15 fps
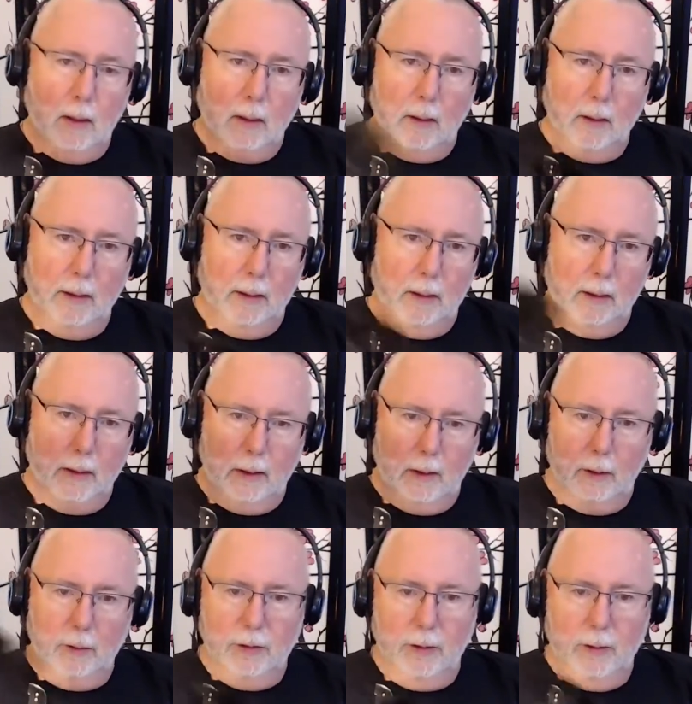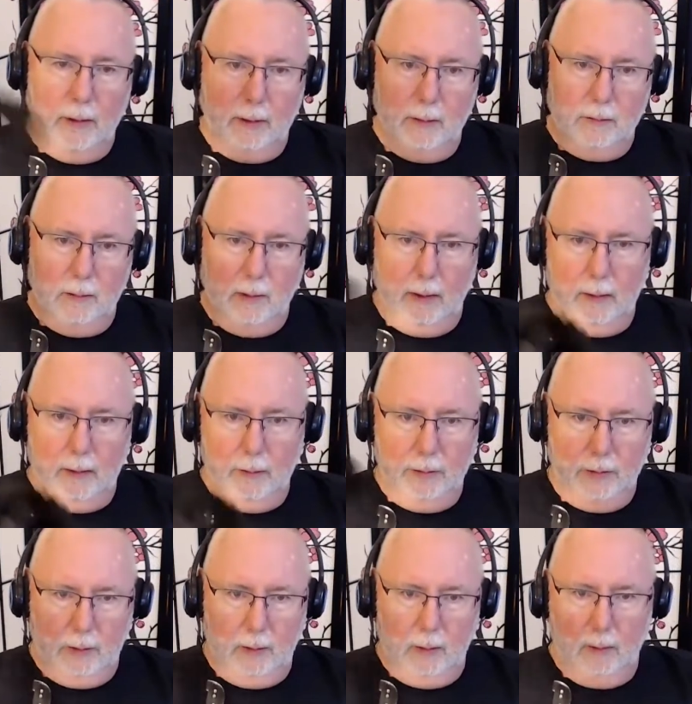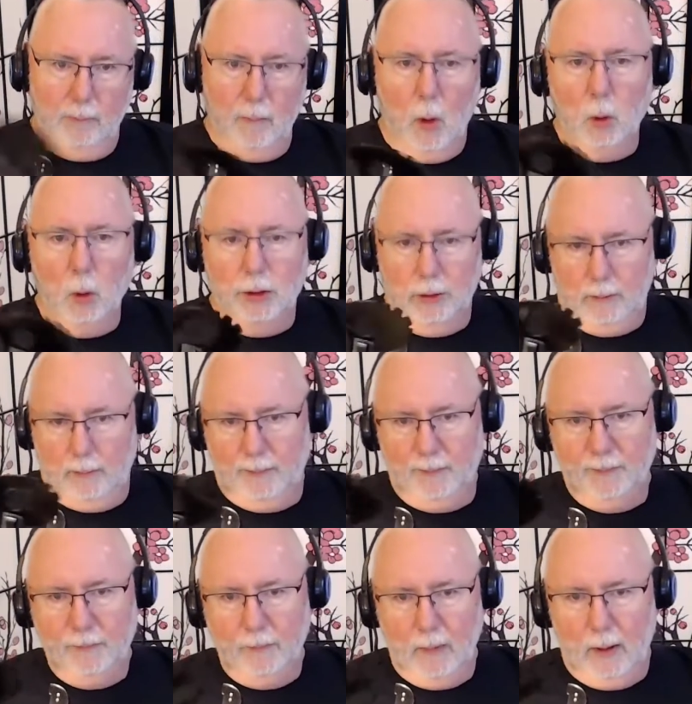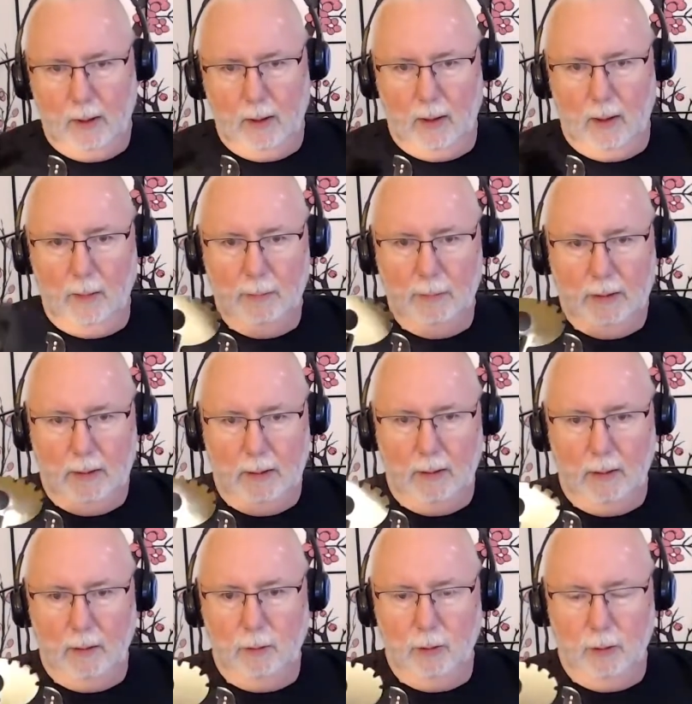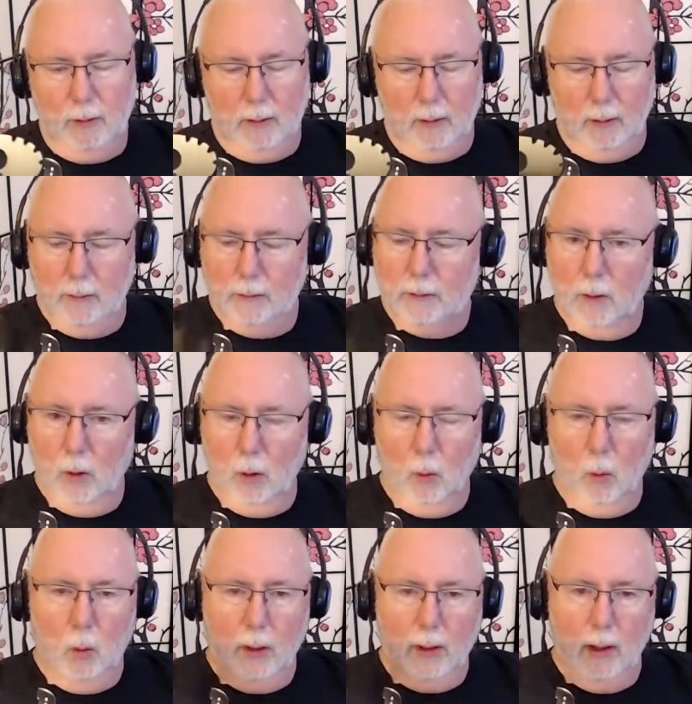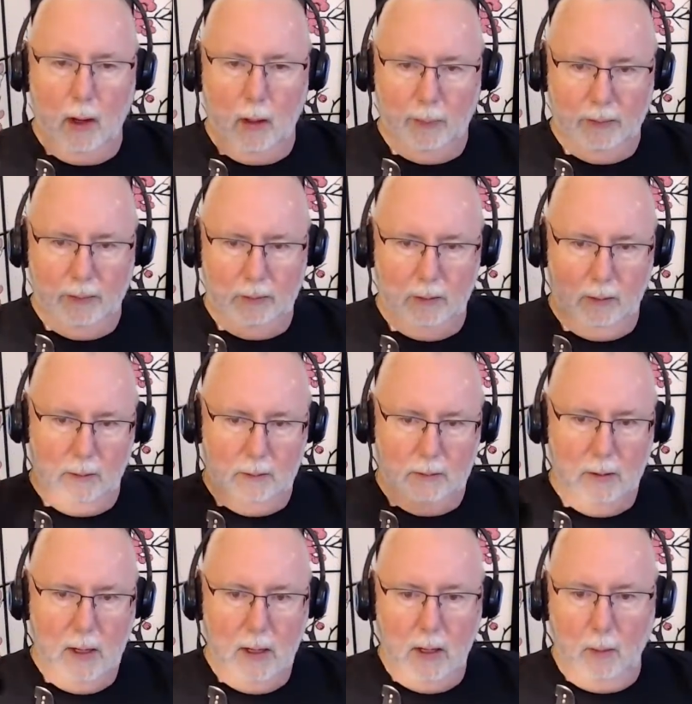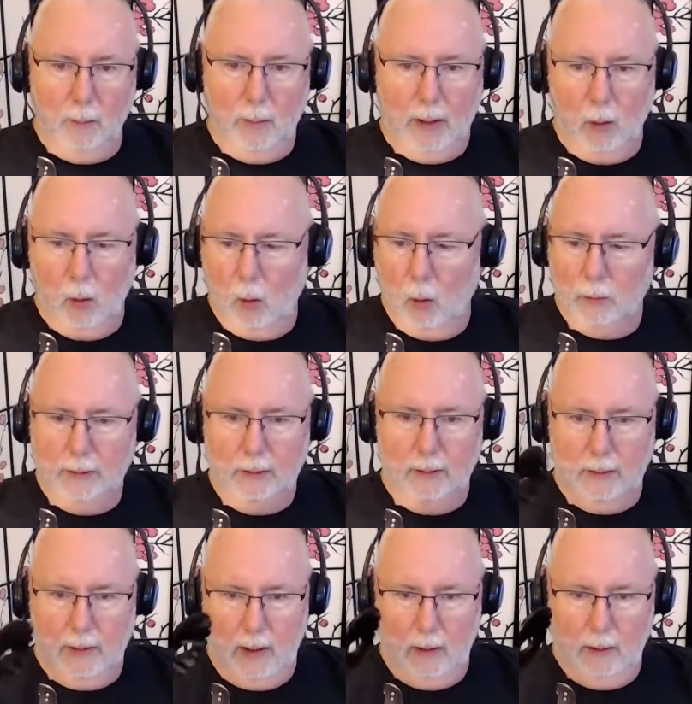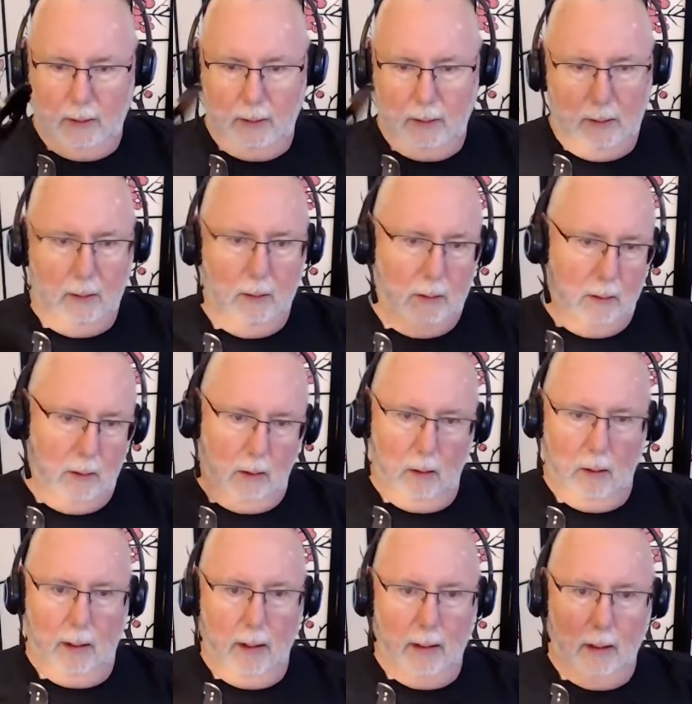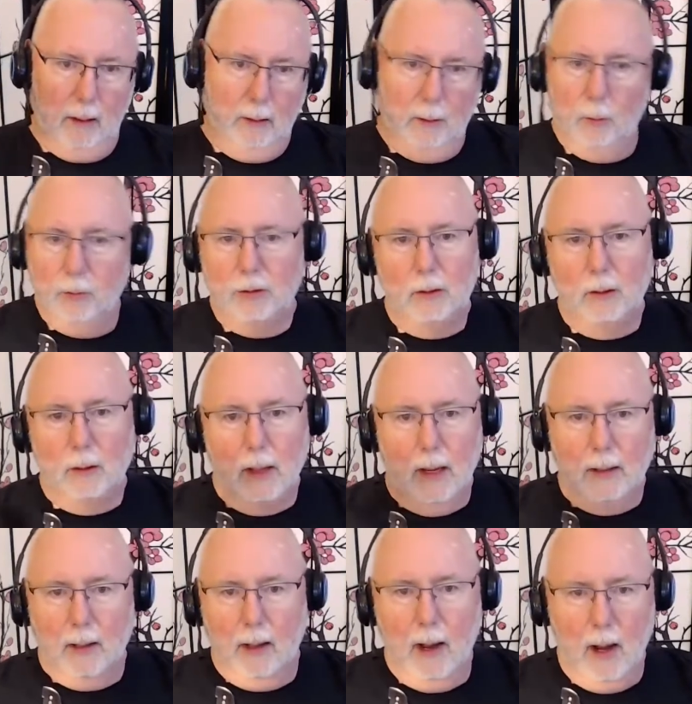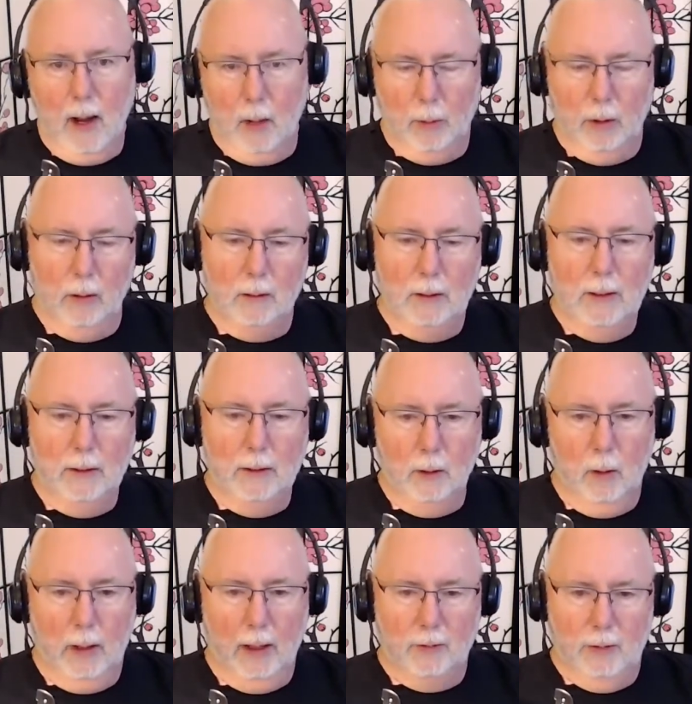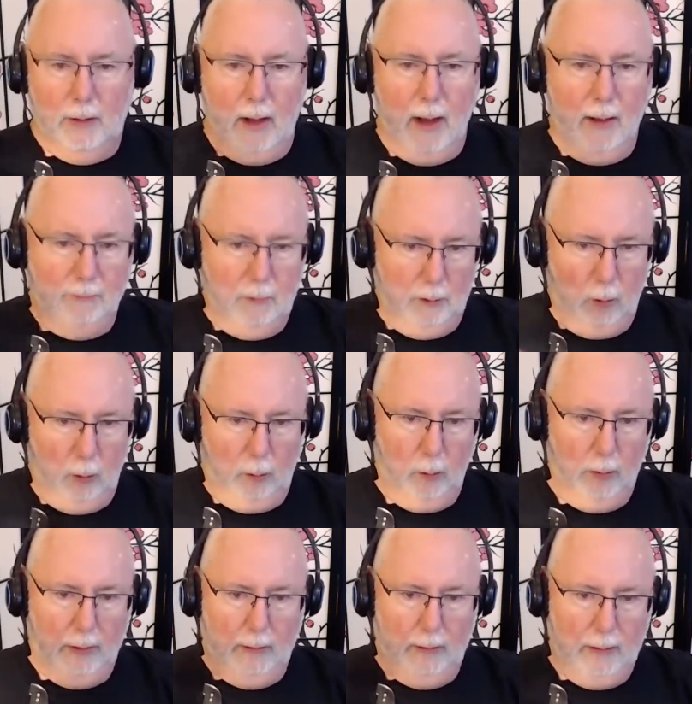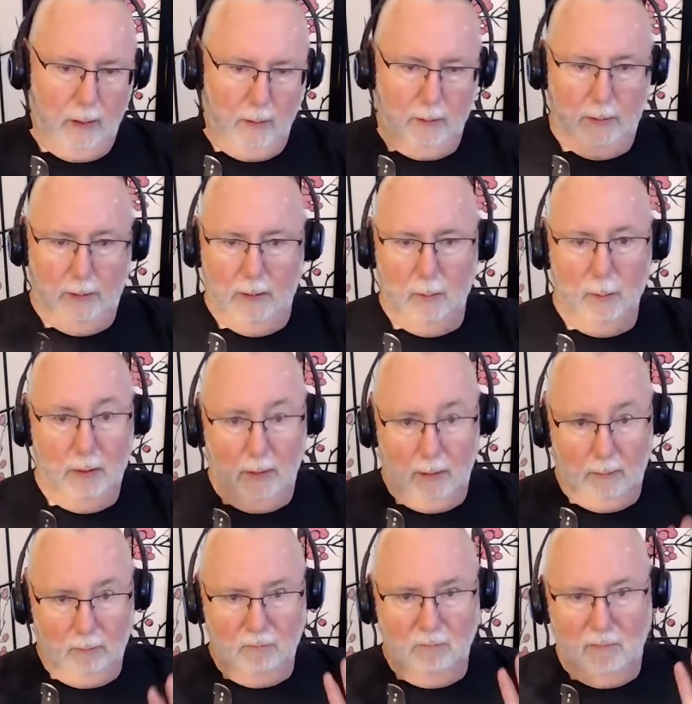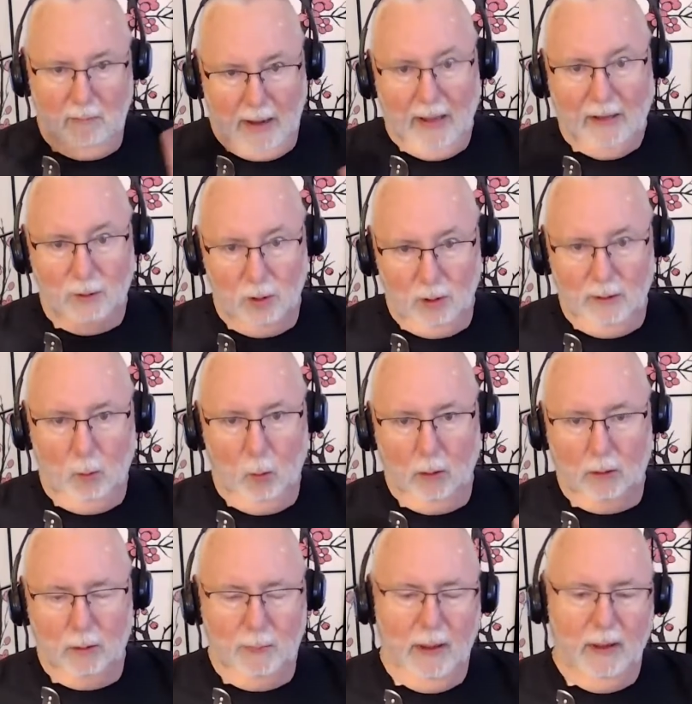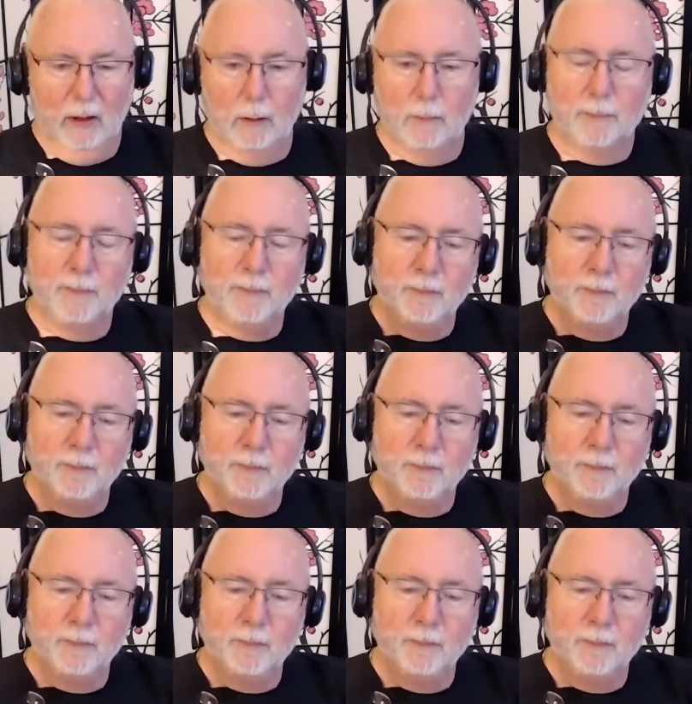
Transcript: kinetic energy is the energy of motion. I'm the geek engineer. And so what happens is, by holding it down at the end here and using it like a hammer, you don't actually have to do it down at the end, but it actually works better.